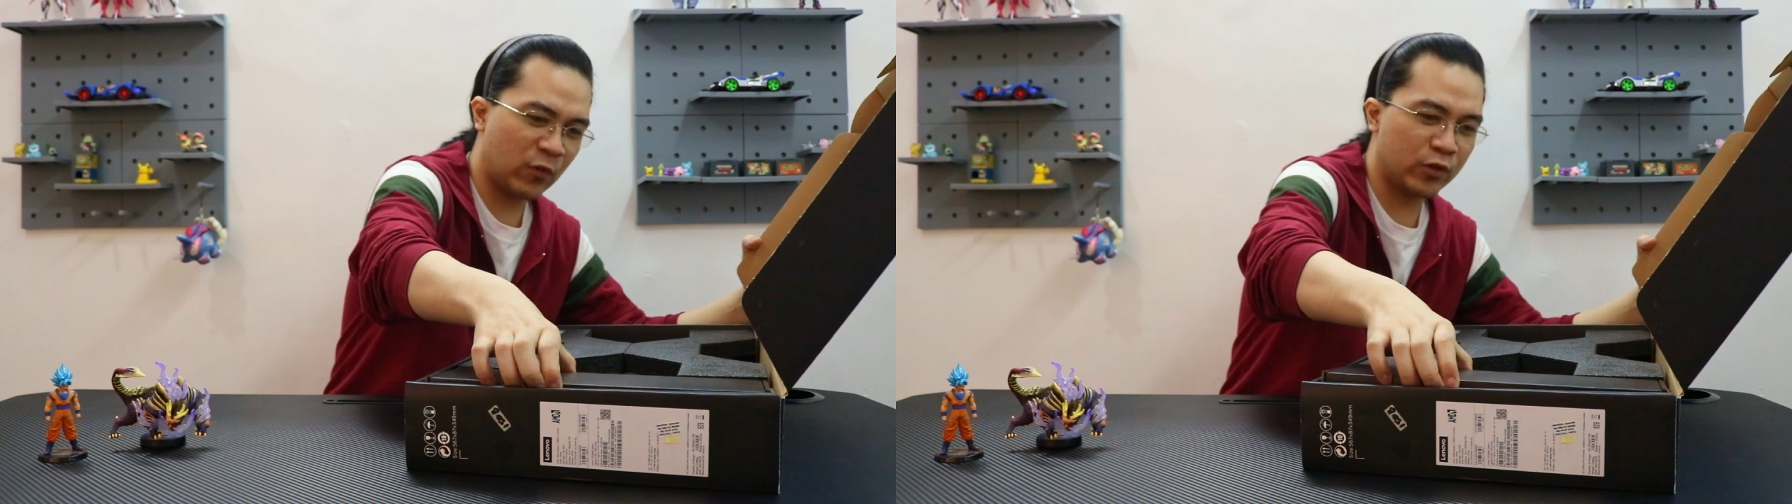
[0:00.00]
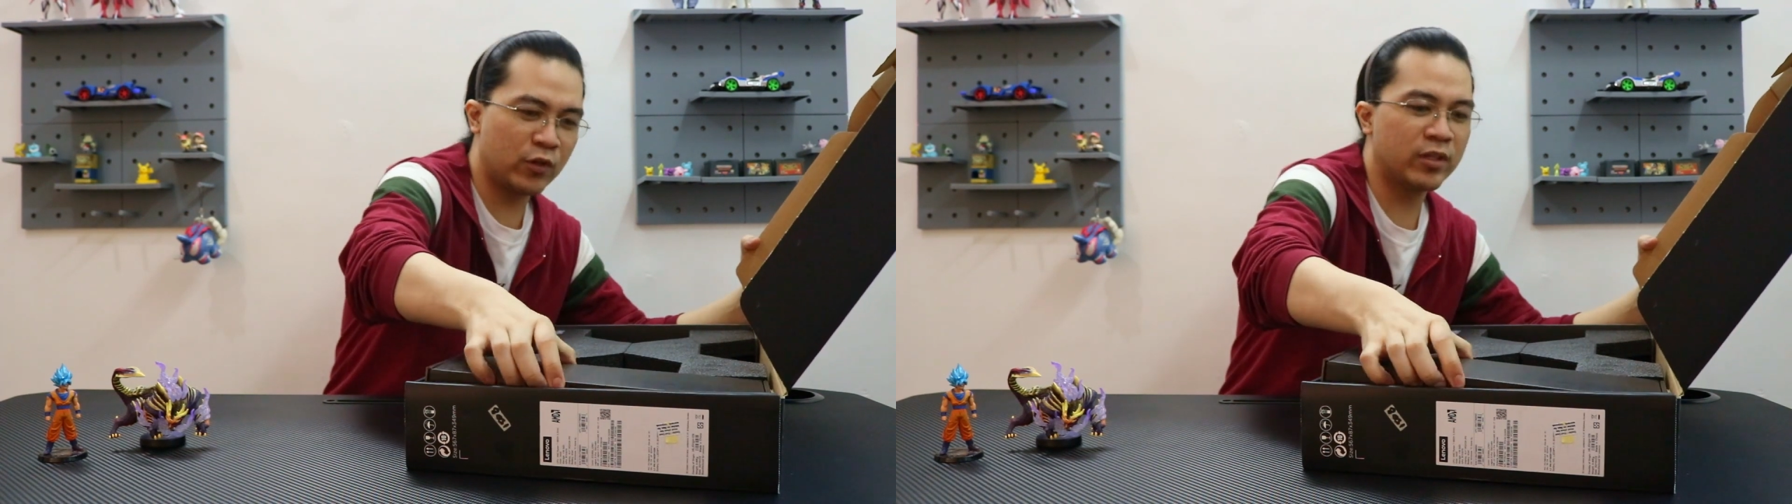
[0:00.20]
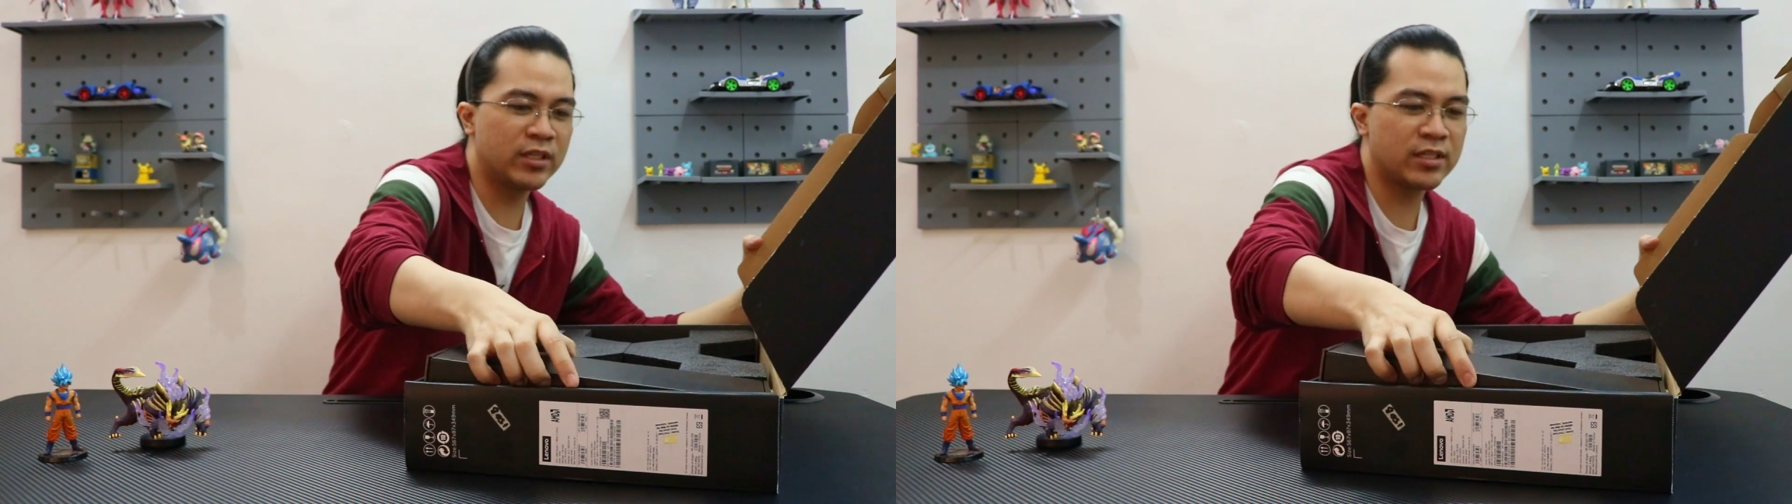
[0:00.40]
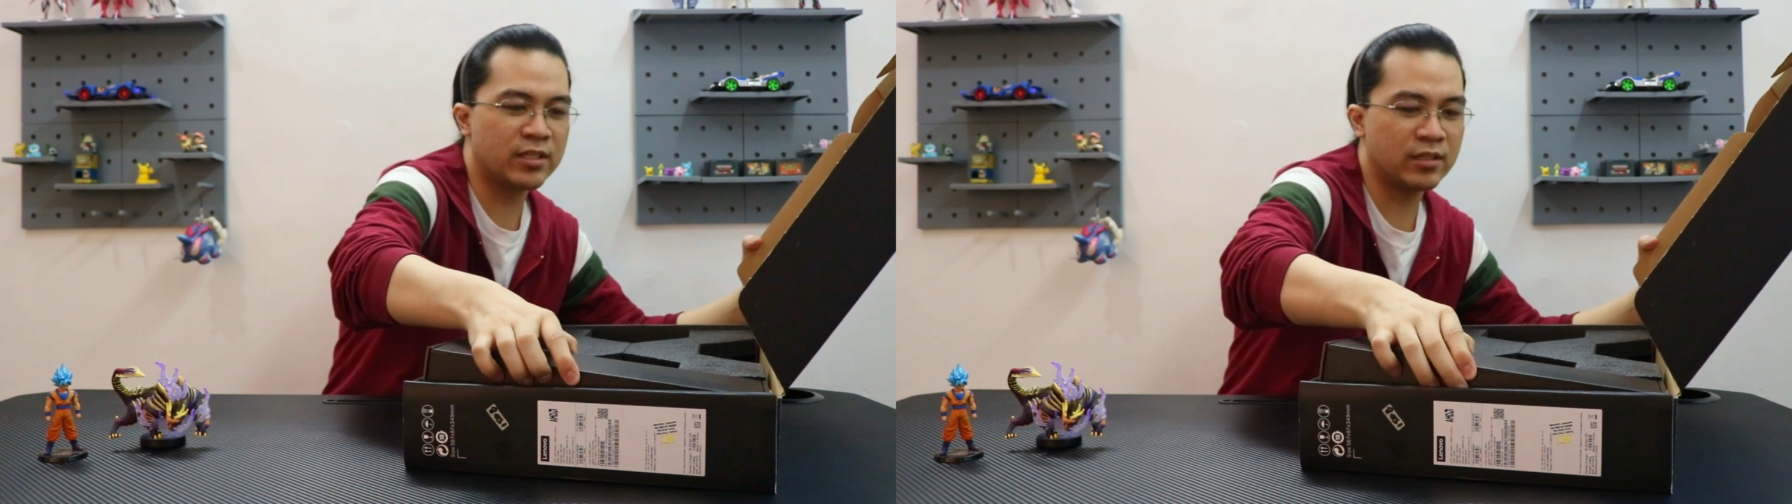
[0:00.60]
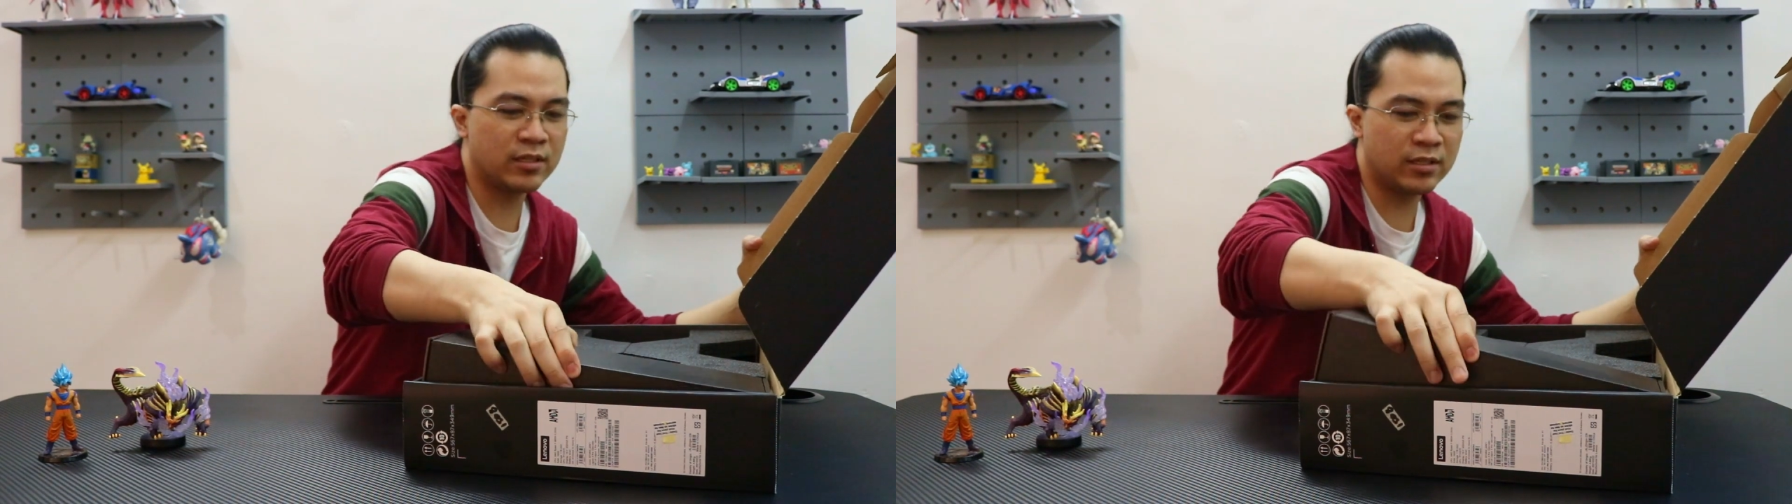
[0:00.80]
take all this